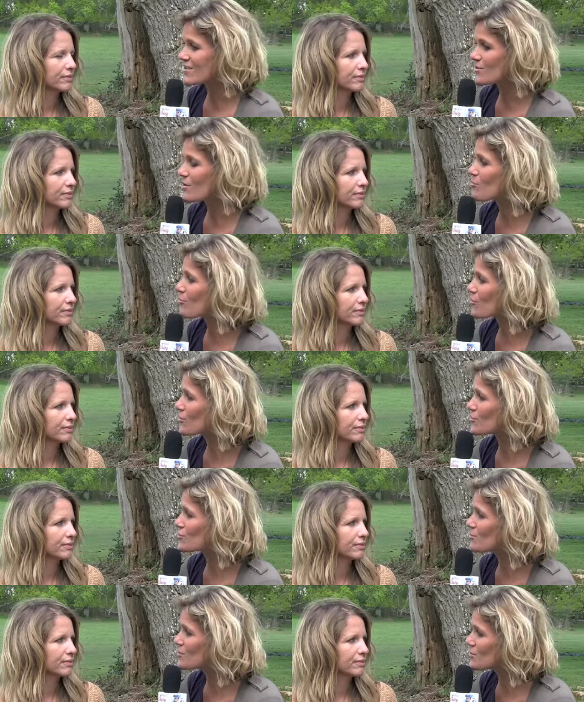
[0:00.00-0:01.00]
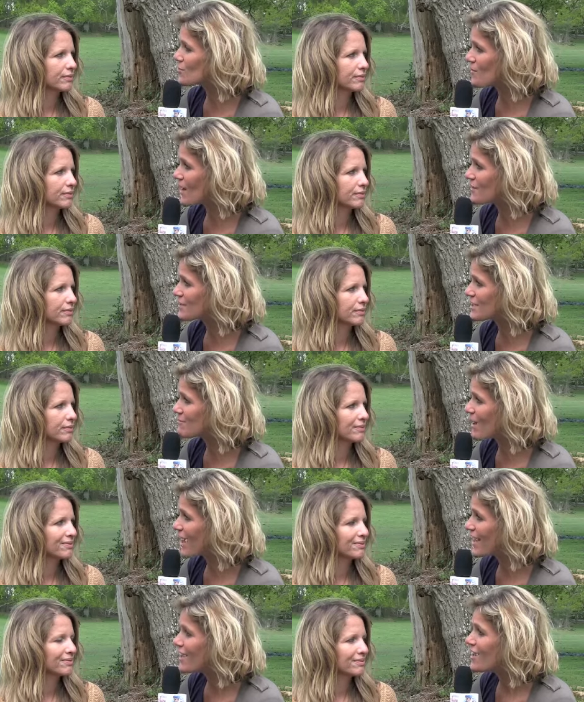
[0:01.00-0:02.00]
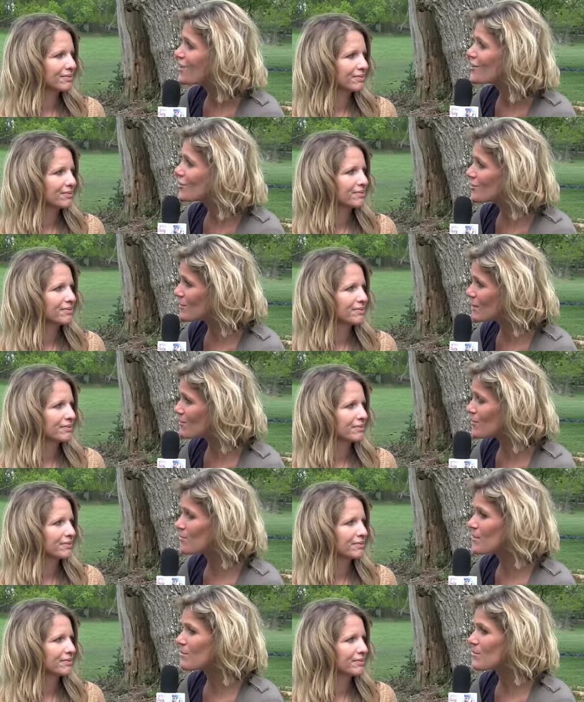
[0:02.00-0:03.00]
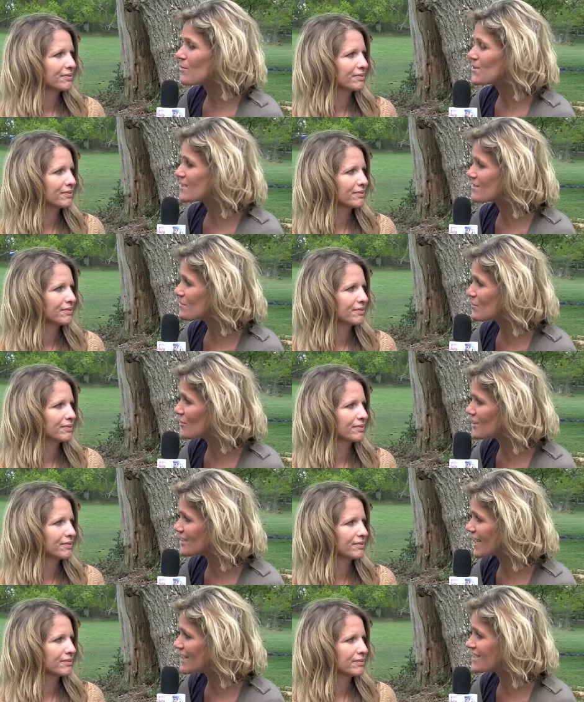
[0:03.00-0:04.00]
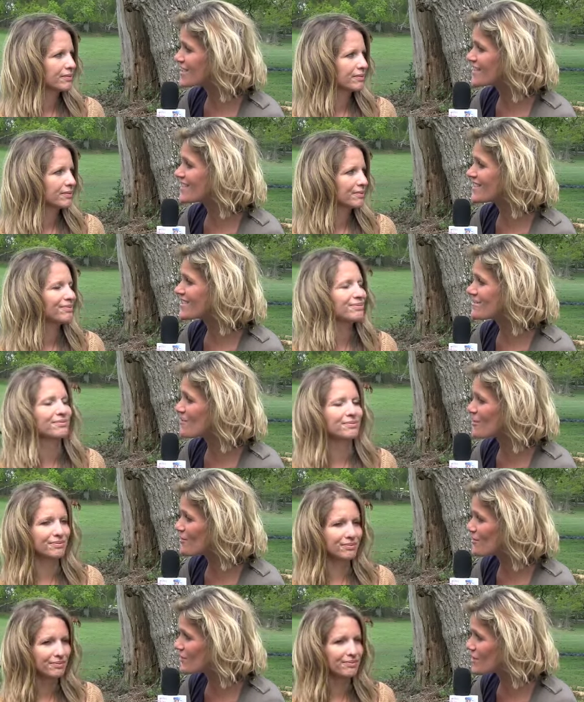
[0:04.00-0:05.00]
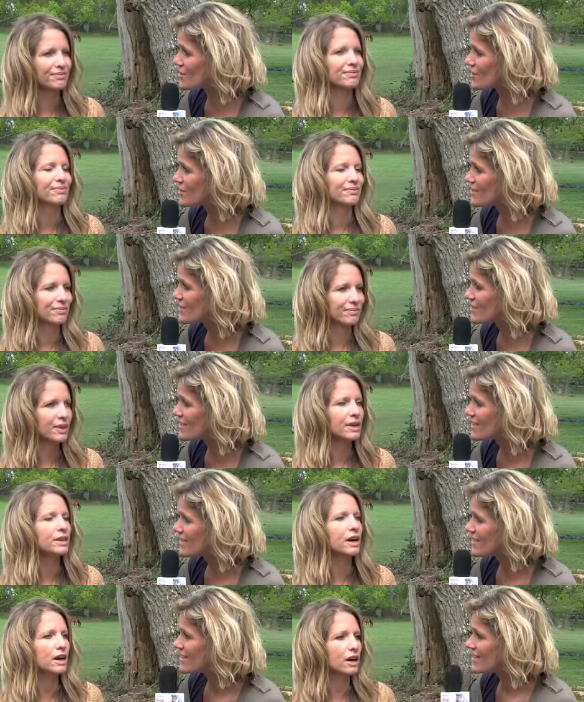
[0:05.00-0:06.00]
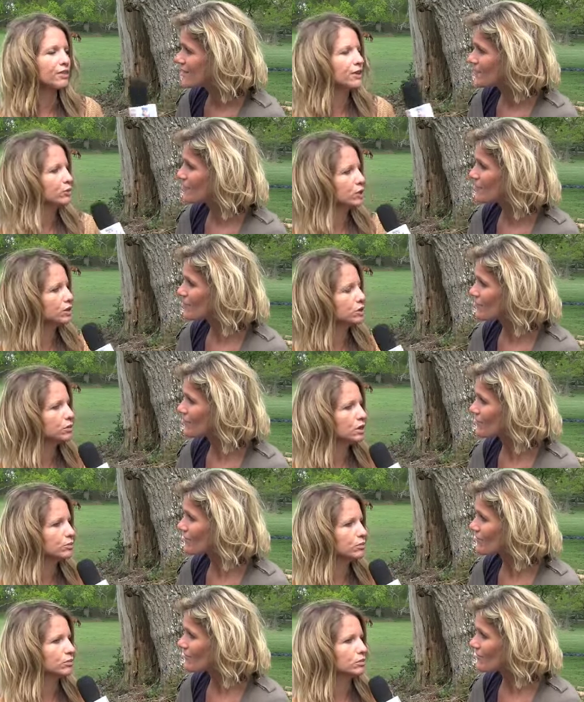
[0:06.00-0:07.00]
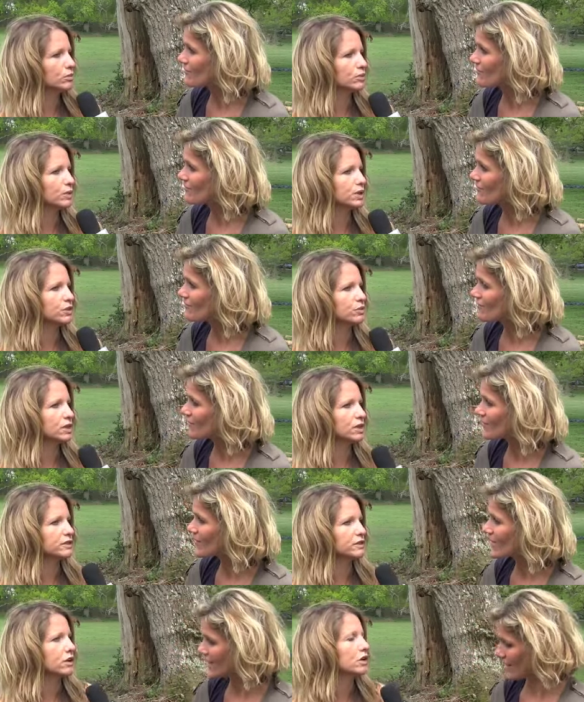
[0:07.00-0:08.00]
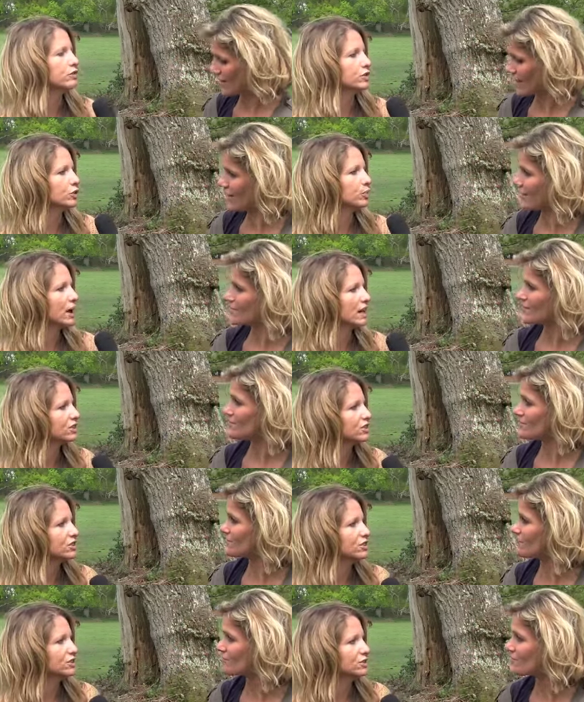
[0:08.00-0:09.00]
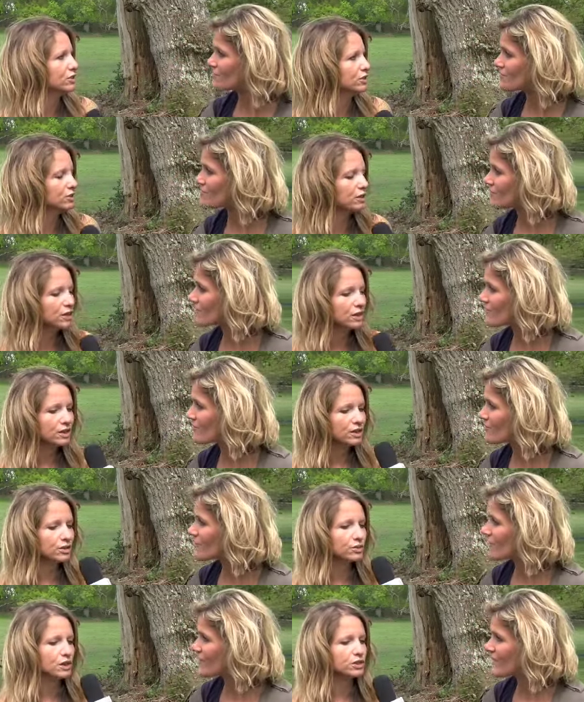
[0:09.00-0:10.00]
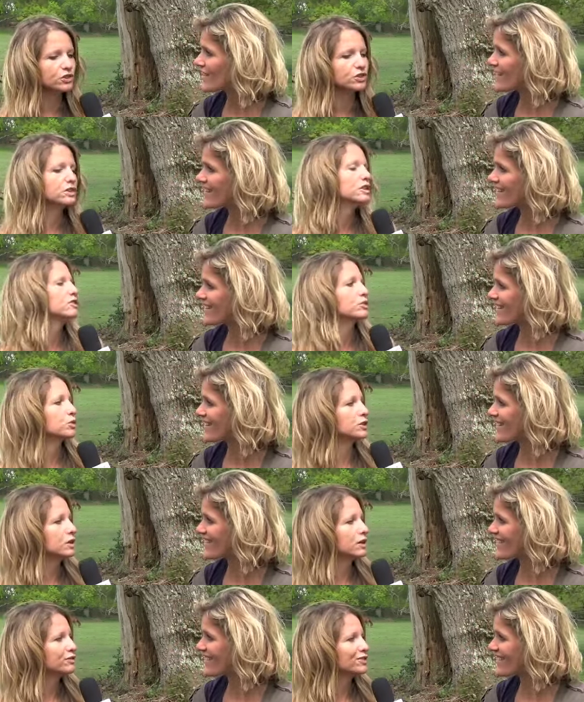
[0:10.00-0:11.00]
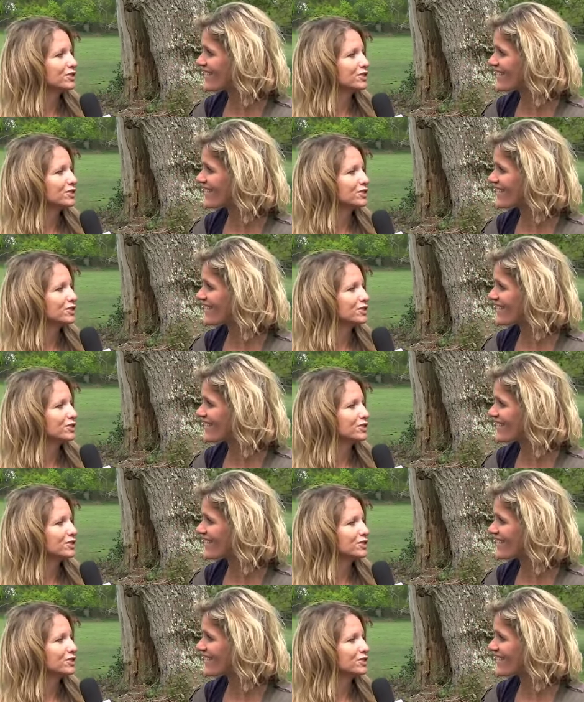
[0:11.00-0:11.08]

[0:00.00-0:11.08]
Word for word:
Speaker 1: it's so important to be surrounded by good people, people with similar intentions, similar visions.
Speaker 2: Yeah, I think when you um when you really start living your passion and you you really tune into what you love